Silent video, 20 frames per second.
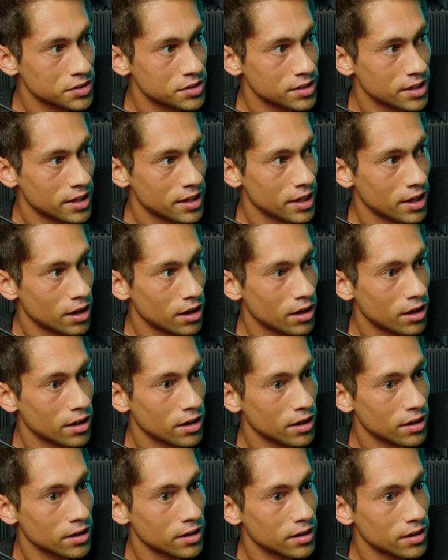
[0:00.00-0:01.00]
than they
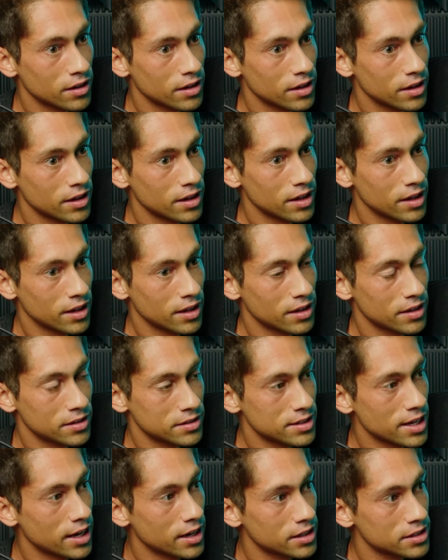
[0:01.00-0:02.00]
are in
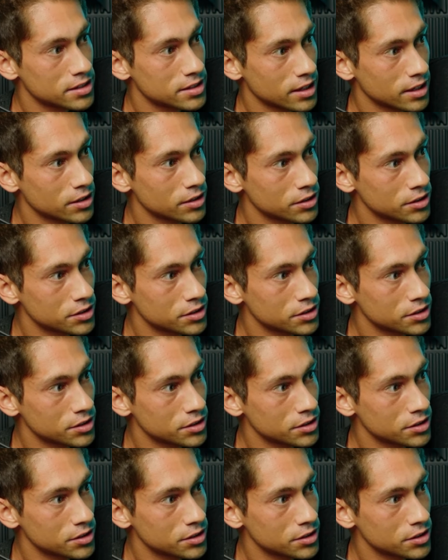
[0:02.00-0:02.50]
tennis singles.